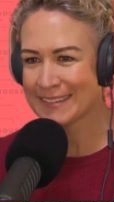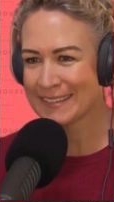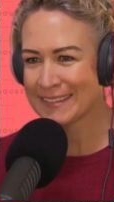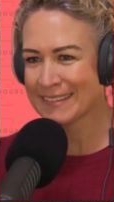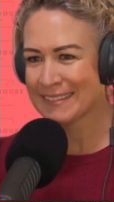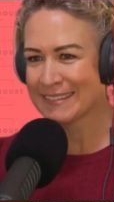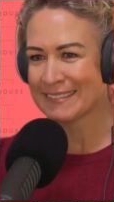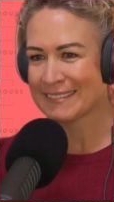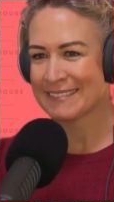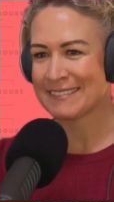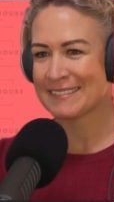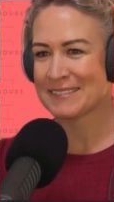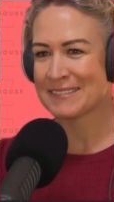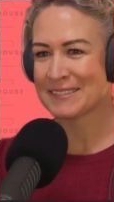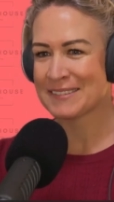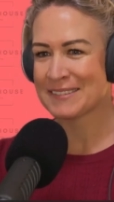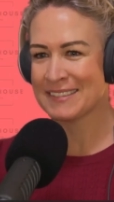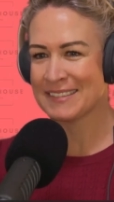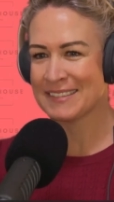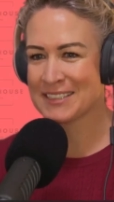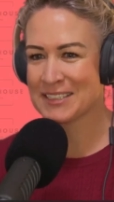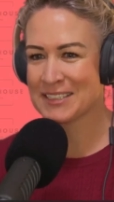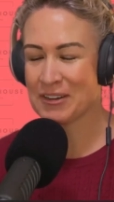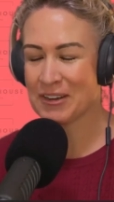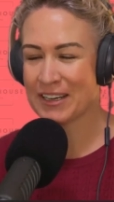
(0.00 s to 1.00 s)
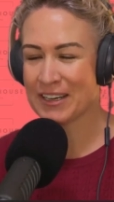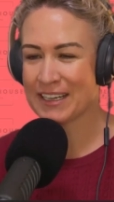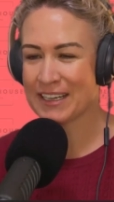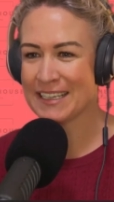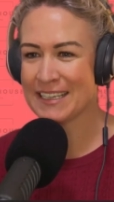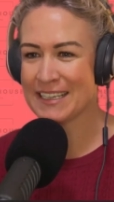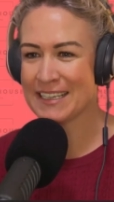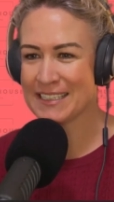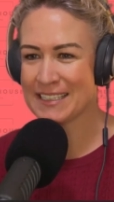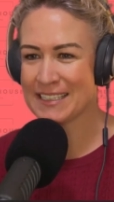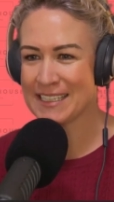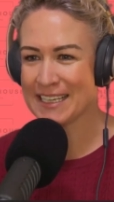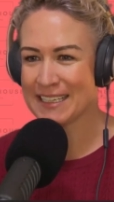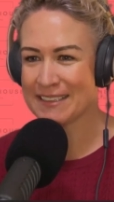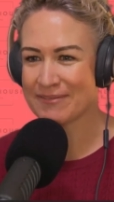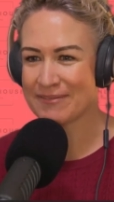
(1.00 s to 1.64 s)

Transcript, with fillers: Yep. I wanted you it's to give it nickname.